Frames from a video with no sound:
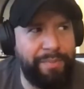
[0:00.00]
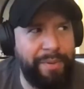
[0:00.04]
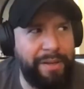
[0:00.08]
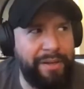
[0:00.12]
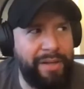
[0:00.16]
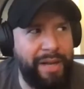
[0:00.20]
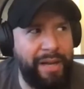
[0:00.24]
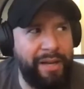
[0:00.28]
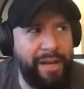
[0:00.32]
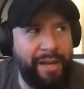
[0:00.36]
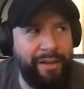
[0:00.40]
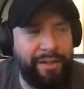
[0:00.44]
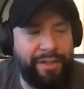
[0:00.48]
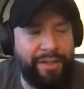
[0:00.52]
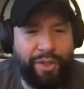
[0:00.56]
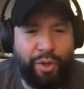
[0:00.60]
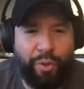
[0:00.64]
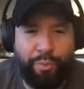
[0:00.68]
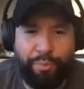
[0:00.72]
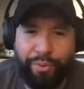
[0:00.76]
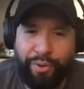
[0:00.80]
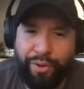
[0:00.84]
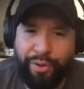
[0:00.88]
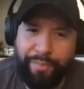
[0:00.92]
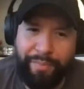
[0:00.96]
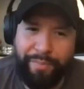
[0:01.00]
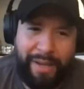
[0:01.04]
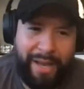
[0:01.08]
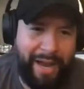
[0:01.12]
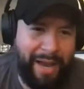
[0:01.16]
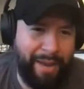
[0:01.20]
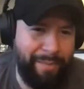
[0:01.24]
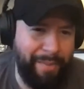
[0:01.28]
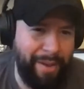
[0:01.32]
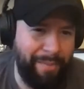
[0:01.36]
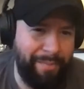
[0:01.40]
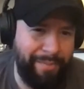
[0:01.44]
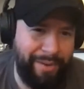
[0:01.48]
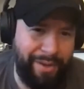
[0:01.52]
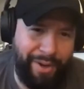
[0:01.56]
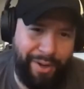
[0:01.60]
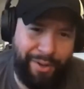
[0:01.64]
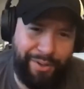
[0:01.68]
been a super behind my,